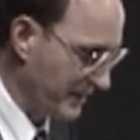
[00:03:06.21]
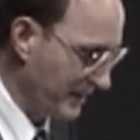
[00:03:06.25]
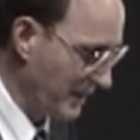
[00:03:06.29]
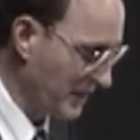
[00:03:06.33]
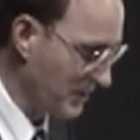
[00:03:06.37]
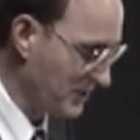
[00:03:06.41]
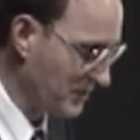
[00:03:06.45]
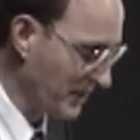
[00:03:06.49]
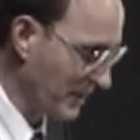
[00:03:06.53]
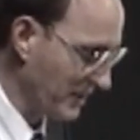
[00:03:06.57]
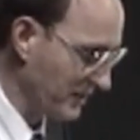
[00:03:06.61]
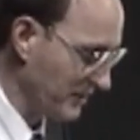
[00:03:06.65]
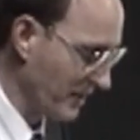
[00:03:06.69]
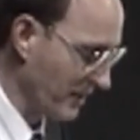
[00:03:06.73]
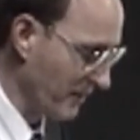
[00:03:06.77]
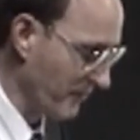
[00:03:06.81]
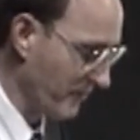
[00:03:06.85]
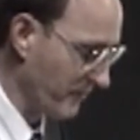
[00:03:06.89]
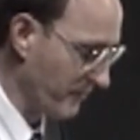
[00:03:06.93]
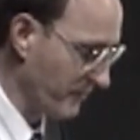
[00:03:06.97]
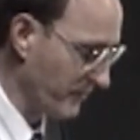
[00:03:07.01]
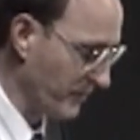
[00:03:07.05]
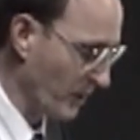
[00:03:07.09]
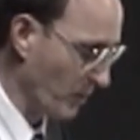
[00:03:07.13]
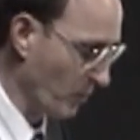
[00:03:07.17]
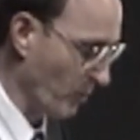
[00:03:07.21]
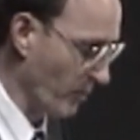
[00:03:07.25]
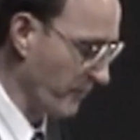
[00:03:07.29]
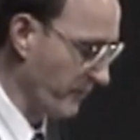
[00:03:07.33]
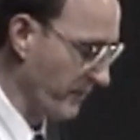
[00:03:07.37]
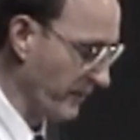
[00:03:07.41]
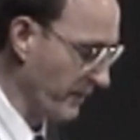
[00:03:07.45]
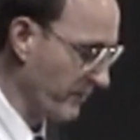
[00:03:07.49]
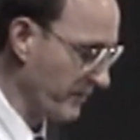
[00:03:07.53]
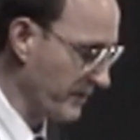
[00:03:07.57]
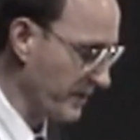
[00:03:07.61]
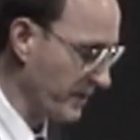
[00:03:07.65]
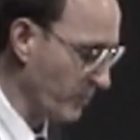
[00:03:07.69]
He said that if there were
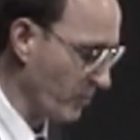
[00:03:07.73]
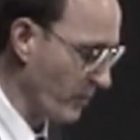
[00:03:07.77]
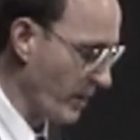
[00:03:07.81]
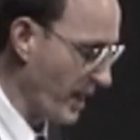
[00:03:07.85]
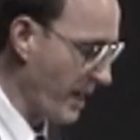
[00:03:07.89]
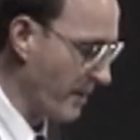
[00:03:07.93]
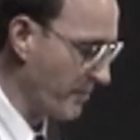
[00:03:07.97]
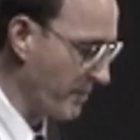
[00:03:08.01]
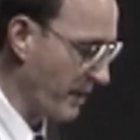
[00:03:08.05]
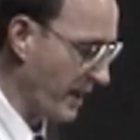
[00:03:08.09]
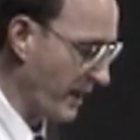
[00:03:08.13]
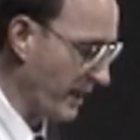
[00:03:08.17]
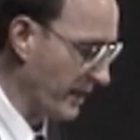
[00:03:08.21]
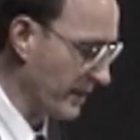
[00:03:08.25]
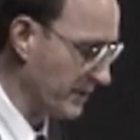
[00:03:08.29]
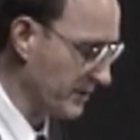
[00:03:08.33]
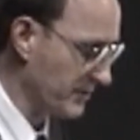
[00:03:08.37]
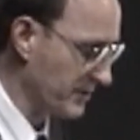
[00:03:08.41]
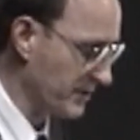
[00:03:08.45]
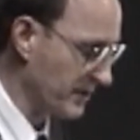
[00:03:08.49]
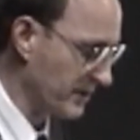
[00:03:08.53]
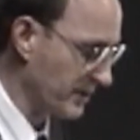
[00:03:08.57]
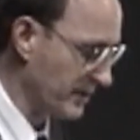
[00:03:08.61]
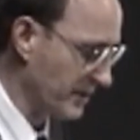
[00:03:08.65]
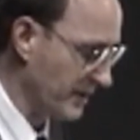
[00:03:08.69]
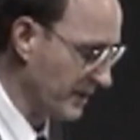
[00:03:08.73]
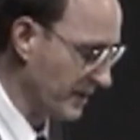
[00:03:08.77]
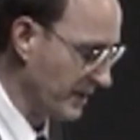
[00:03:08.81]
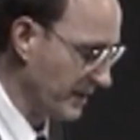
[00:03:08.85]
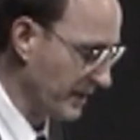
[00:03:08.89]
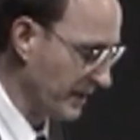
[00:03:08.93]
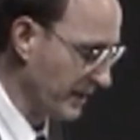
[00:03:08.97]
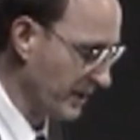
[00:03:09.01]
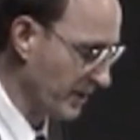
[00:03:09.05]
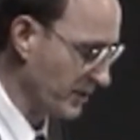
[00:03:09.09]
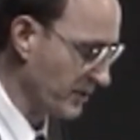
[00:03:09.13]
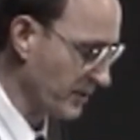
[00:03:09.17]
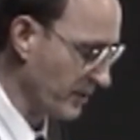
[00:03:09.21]
50 rabbis
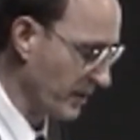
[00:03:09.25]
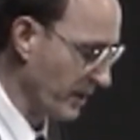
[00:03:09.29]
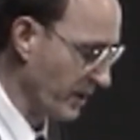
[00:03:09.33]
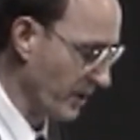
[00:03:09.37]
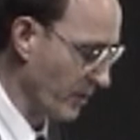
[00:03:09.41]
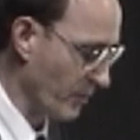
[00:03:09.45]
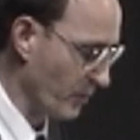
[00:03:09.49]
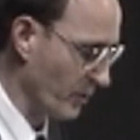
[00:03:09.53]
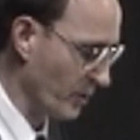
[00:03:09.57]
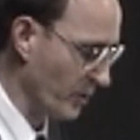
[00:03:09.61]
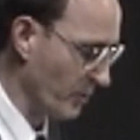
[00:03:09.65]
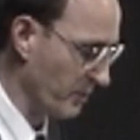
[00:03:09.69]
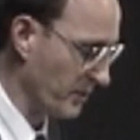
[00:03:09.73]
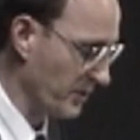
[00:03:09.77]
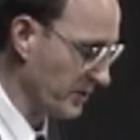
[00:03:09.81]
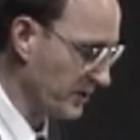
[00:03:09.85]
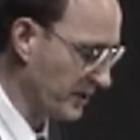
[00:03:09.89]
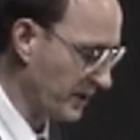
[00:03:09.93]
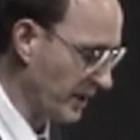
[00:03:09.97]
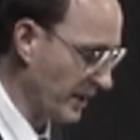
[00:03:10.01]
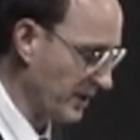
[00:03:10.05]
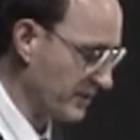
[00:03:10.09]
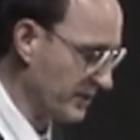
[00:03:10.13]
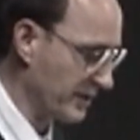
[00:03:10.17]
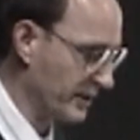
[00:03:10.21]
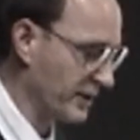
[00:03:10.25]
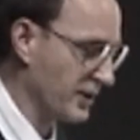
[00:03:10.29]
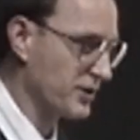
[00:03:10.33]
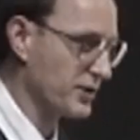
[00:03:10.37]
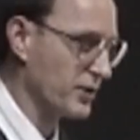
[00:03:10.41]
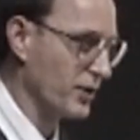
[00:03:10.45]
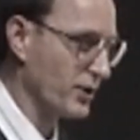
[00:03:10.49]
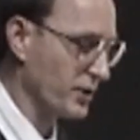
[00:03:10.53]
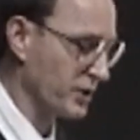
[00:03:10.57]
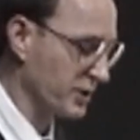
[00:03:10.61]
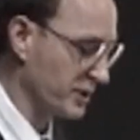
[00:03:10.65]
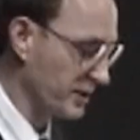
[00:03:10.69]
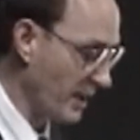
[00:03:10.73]
in a room discussing a
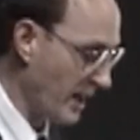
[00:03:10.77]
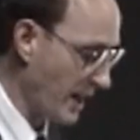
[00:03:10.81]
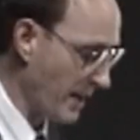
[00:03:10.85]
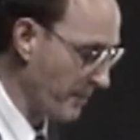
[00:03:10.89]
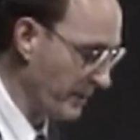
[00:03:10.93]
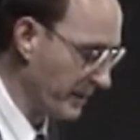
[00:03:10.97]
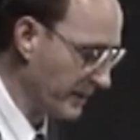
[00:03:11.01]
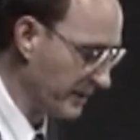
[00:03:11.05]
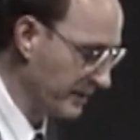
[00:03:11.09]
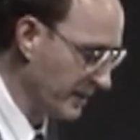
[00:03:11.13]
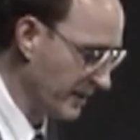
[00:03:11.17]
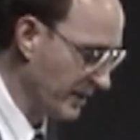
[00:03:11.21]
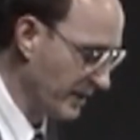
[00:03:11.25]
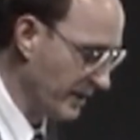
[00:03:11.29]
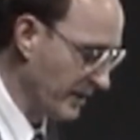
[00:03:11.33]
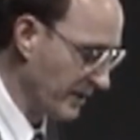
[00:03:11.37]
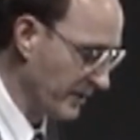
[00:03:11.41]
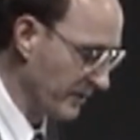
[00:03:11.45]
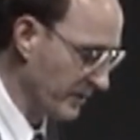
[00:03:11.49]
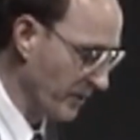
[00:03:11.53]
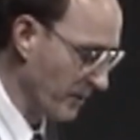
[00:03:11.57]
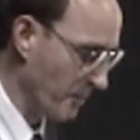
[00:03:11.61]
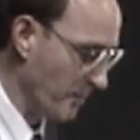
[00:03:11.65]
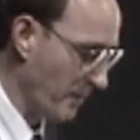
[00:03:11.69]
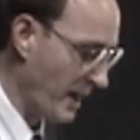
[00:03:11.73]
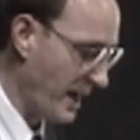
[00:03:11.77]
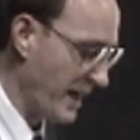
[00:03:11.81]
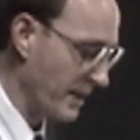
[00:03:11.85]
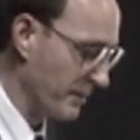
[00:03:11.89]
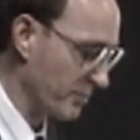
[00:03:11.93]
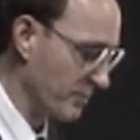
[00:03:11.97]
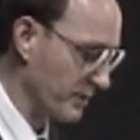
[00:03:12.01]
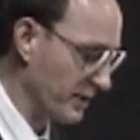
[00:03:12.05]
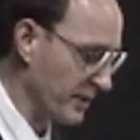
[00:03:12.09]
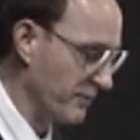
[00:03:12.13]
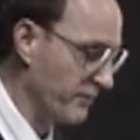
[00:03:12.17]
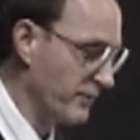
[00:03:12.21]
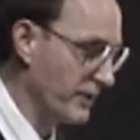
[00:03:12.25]
certain topic, there
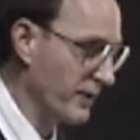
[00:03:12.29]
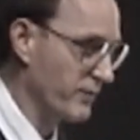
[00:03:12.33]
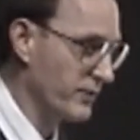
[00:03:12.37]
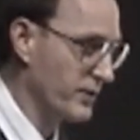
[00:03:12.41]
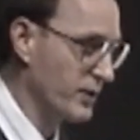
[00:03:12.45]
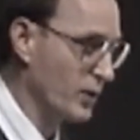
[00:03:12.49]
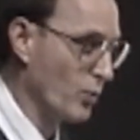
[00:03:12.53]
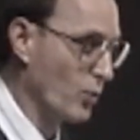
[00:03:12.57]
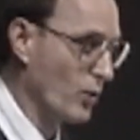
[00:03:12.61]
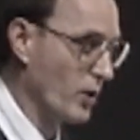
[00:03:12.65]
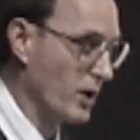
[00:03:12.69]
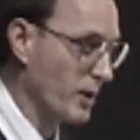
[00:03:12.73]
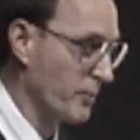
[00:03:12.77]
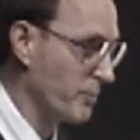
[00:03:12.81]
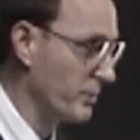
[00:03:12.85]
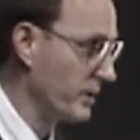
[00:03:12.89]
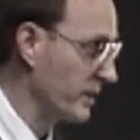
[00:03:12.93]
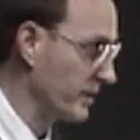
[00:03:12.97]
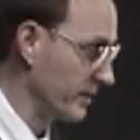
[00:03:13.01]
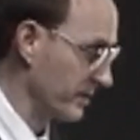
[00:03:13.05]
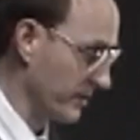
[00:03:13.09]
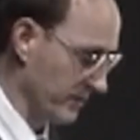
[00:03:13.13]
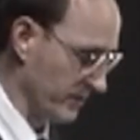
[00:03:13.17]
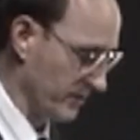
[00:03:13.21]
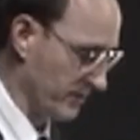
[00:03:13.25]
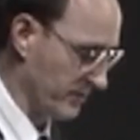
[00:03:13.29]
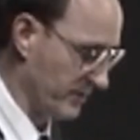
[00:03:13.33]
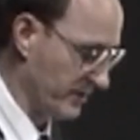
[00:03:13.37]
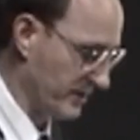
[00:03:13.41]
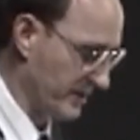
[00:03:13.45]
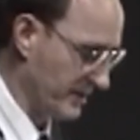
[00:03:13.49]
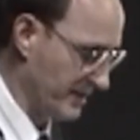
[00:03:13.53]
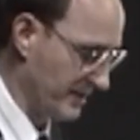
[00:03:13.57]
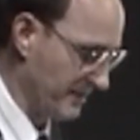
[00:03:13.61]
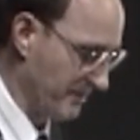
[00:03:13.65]
might be 51 opinions,